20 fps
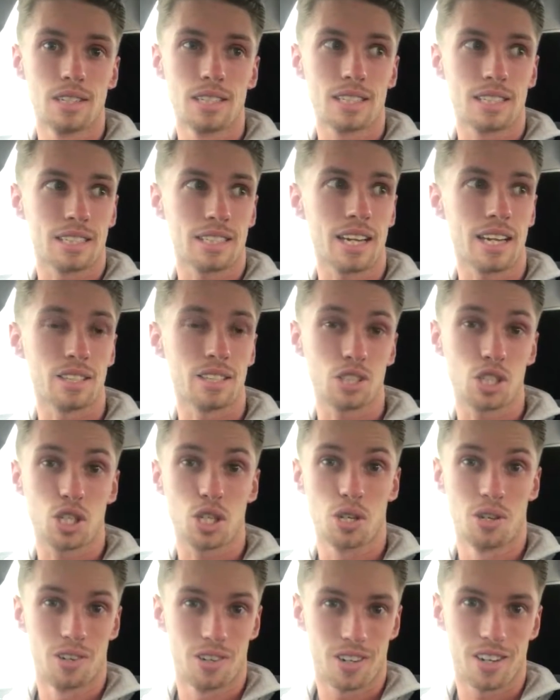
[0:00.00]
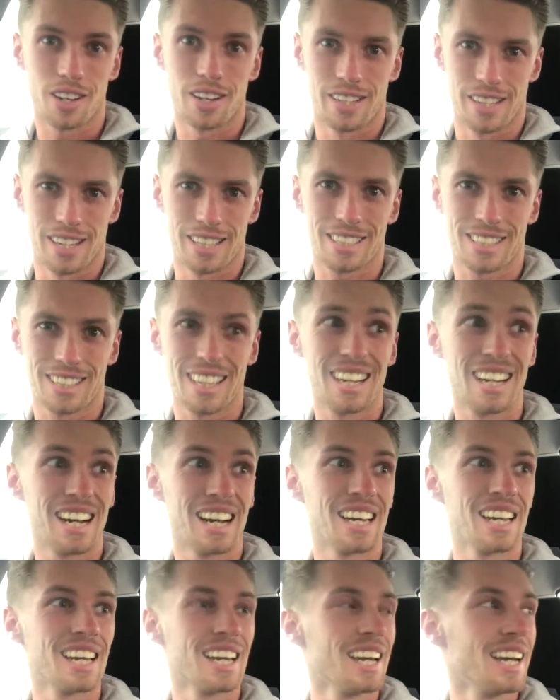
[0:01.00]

to get insured on an STI.